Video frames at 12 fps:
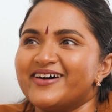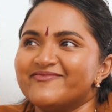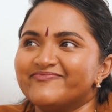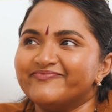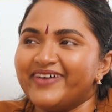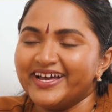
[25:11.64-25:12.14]

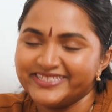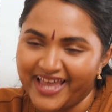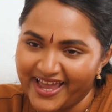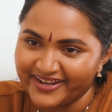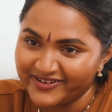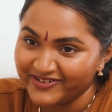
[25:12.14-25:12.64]
my
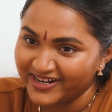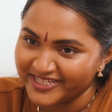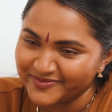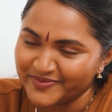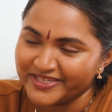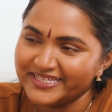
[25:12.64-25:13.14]
dad, your
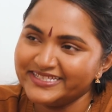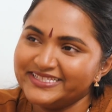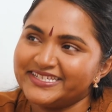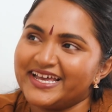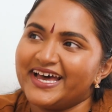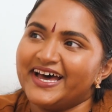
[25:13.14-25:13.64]

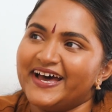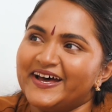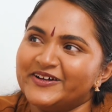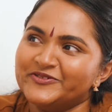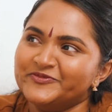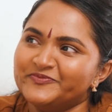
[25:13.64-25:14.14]
husband,
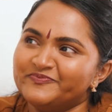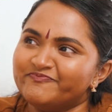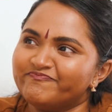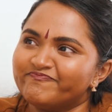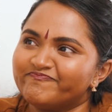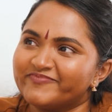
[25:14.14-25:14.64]

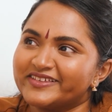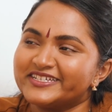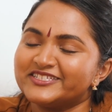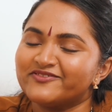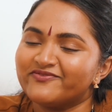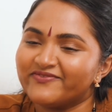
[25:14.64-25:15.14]

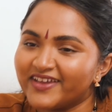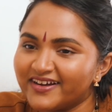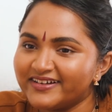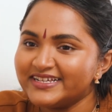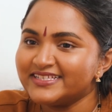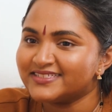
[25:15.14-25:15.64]
is a
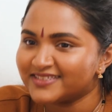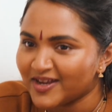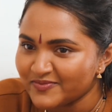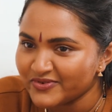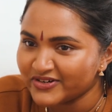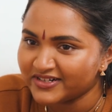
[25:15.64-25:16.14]
very
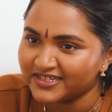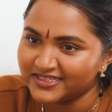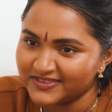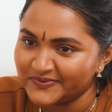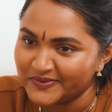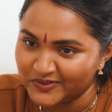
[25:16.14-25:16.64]
stubborn
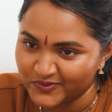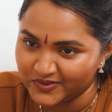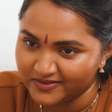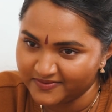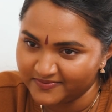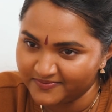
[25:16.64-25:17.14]

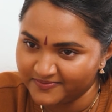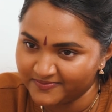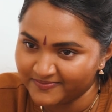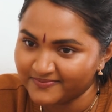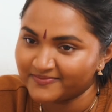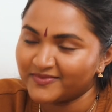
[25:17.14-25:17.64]
individual,
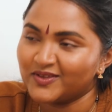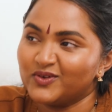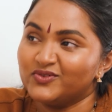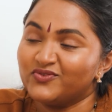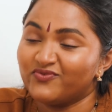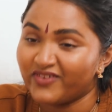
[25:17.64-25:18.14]

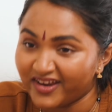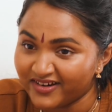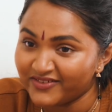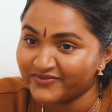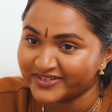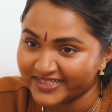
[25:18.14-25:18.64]

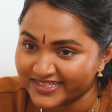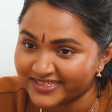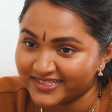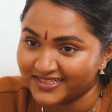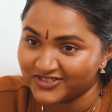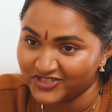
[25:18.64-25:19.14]
very
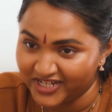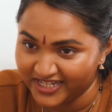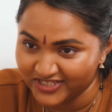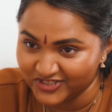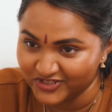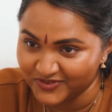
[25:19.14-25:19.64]
resistant to
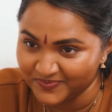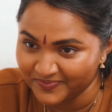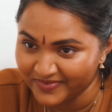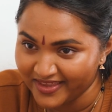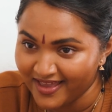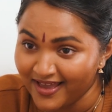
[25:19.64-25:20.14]
change.
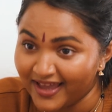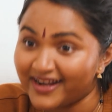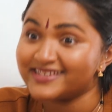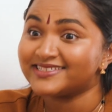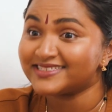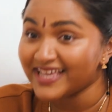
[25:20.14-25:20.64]
And
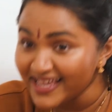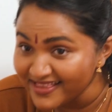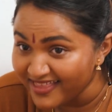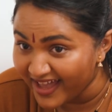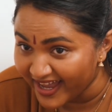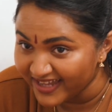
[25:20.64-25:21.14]
I say
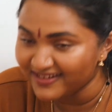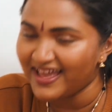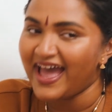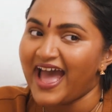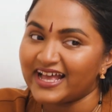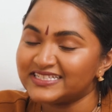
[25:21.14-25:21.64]
that
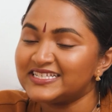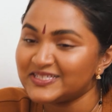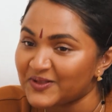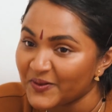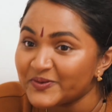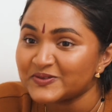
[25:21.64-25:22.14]
as he's
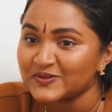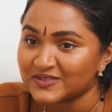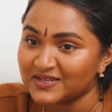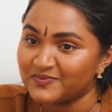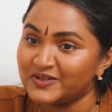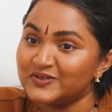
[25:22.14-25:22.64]
also
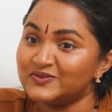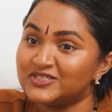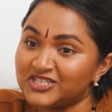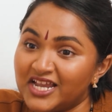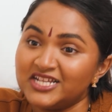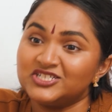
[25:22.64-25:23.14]
someone who's
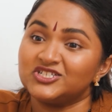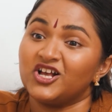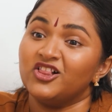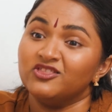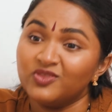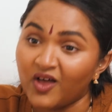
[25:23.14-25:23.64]
changed
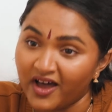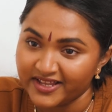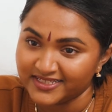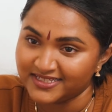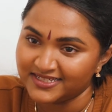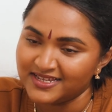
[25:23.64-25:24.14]
a
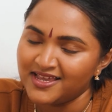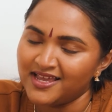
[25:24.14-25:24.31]
lot.